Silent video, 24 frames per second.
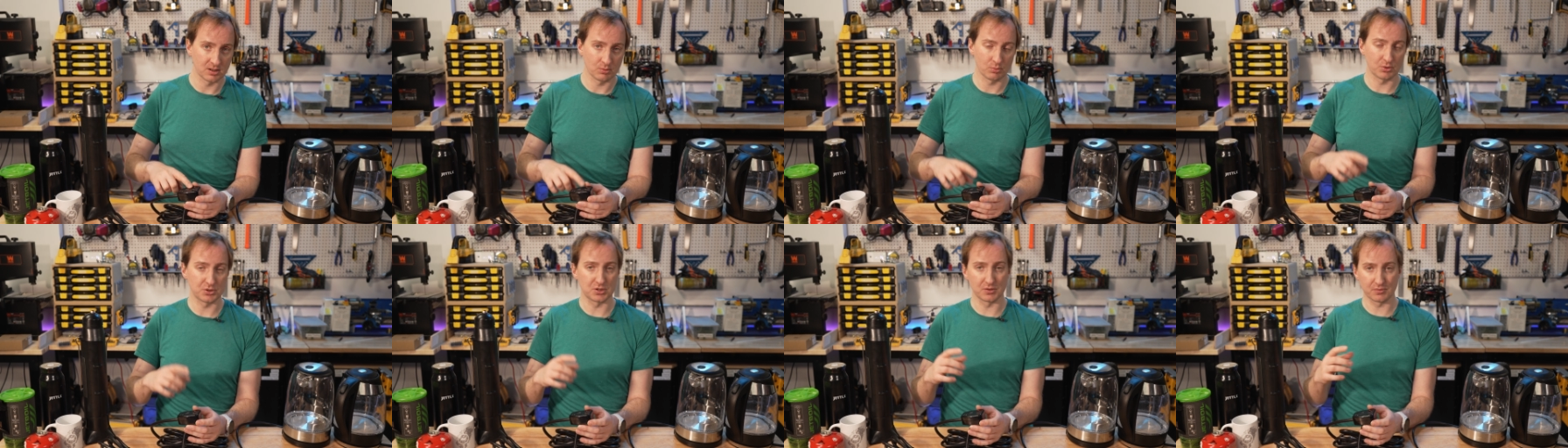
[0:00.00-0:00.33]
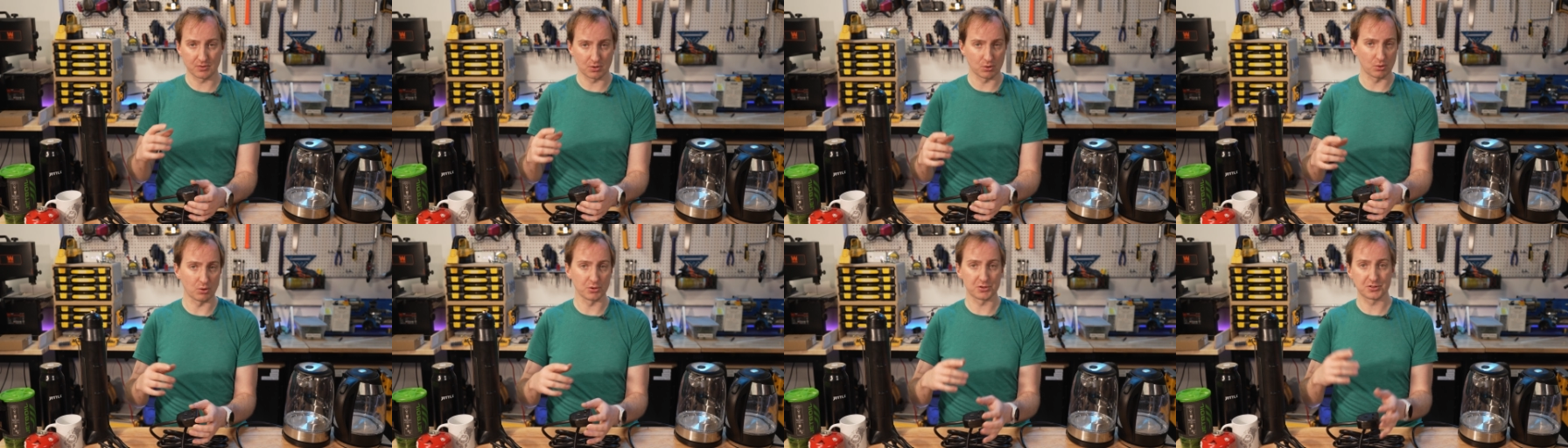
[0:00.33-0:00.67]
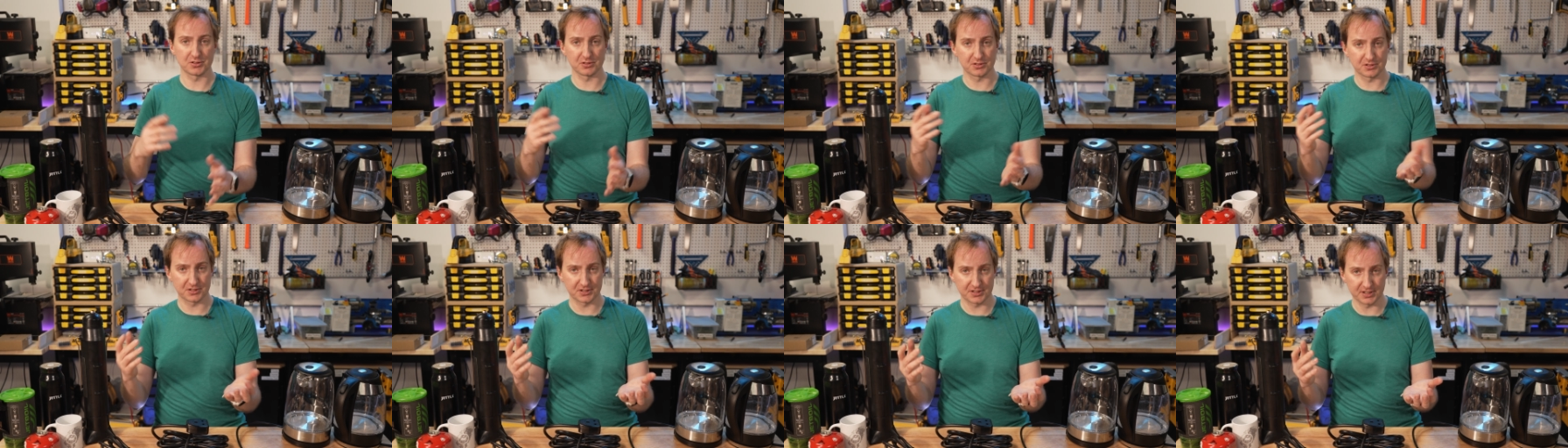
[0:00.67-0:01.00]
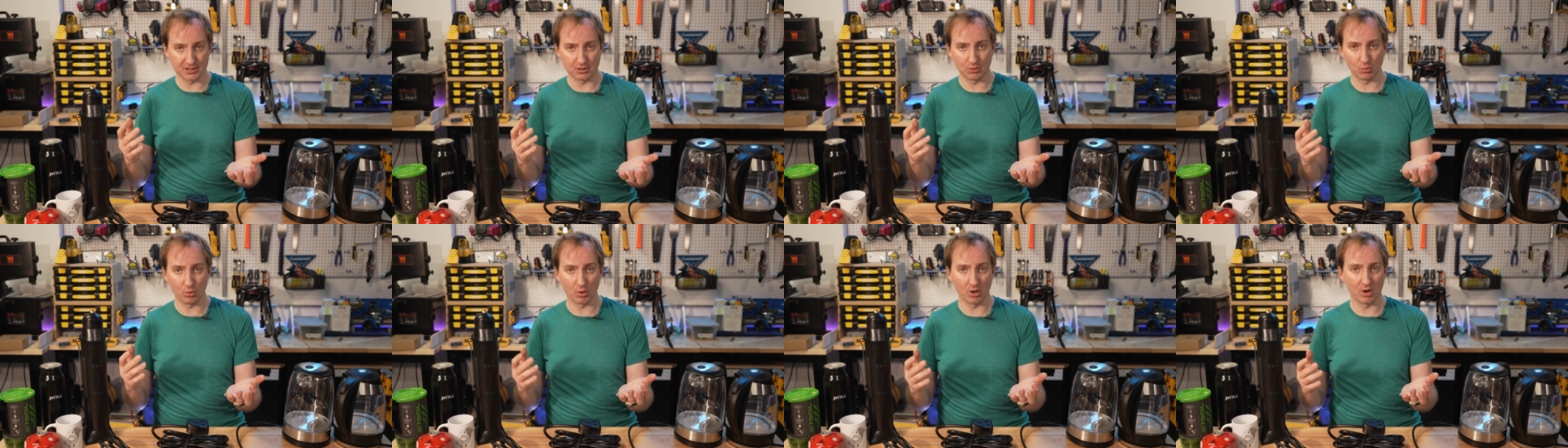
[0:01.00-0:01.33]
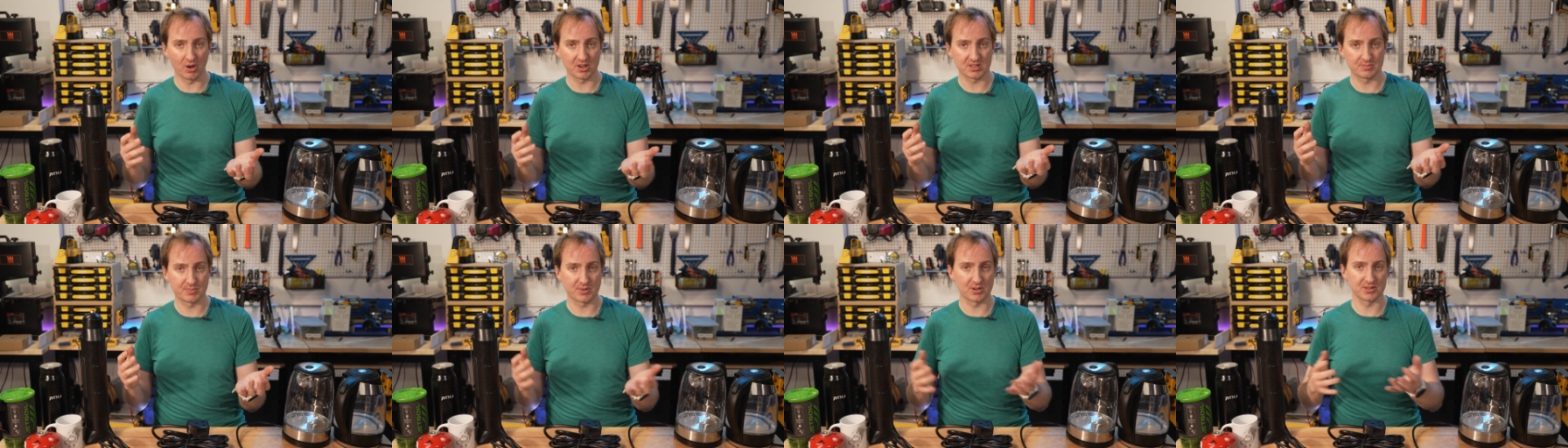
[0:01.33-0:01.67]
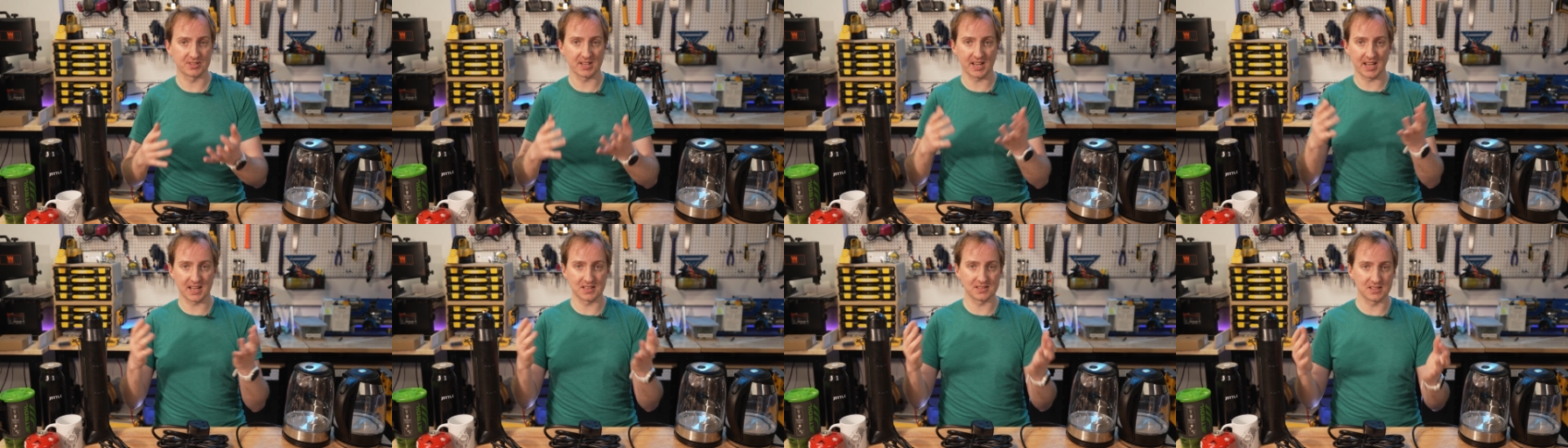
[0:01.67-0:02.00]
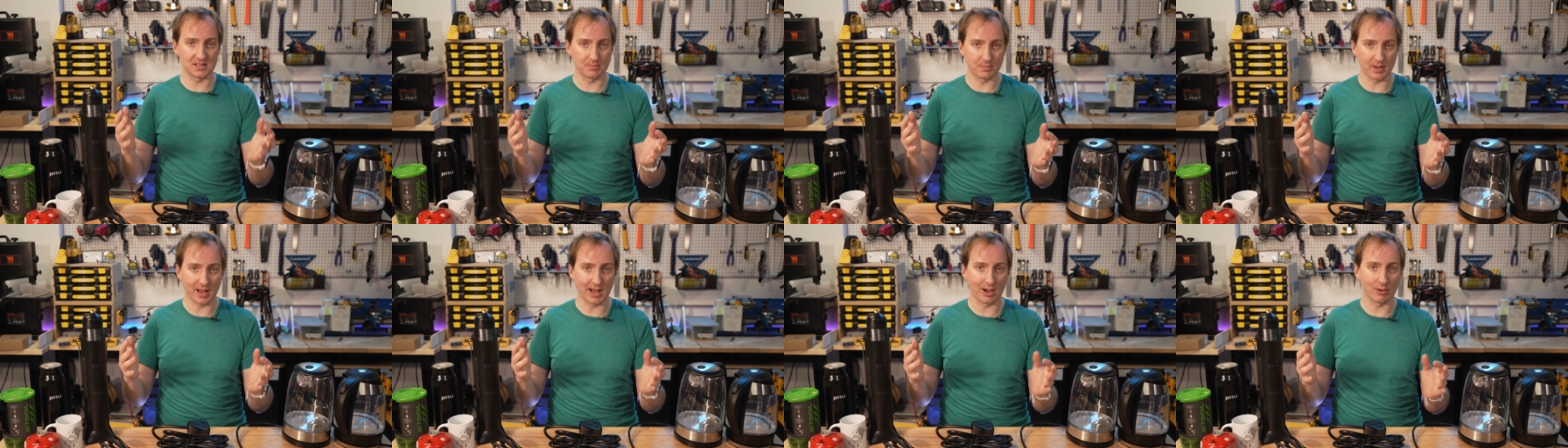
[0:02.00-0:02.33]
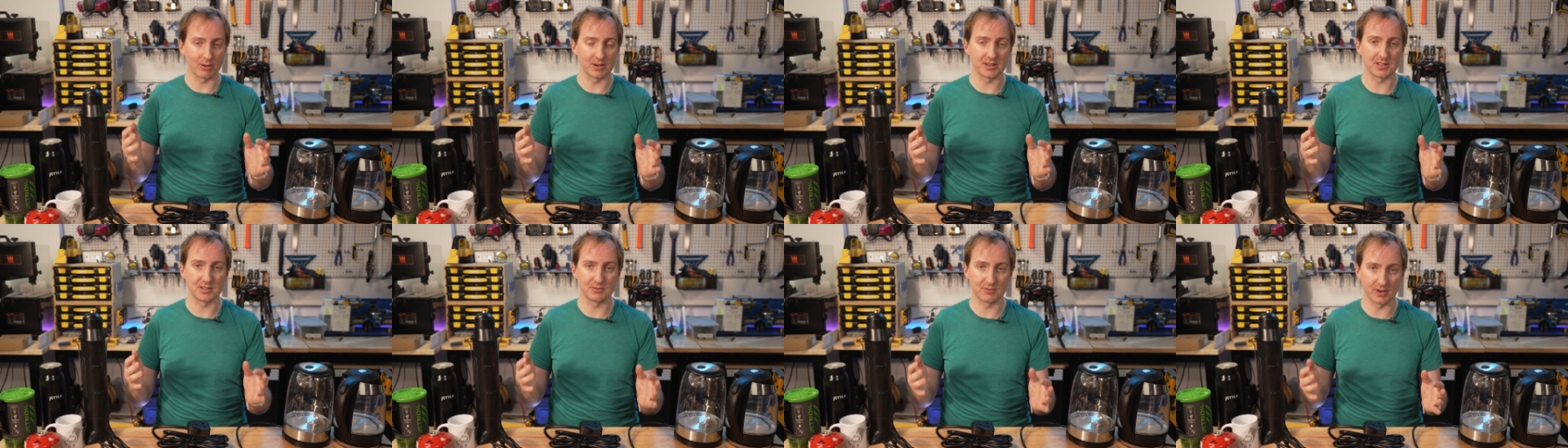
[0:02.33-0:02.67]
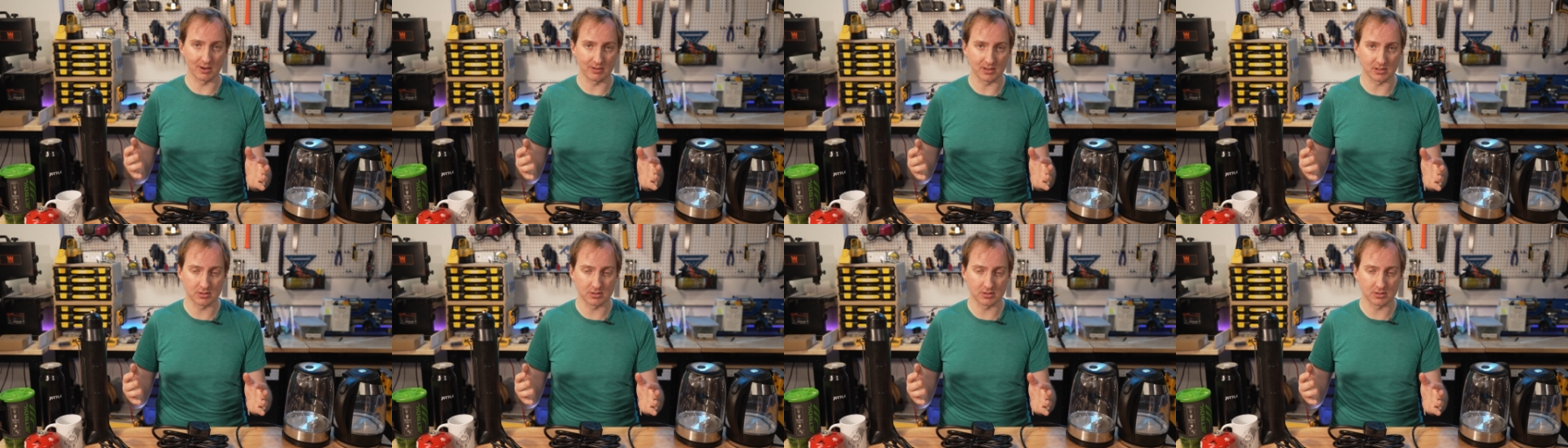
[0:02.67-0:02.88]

which of course still works because AC power is very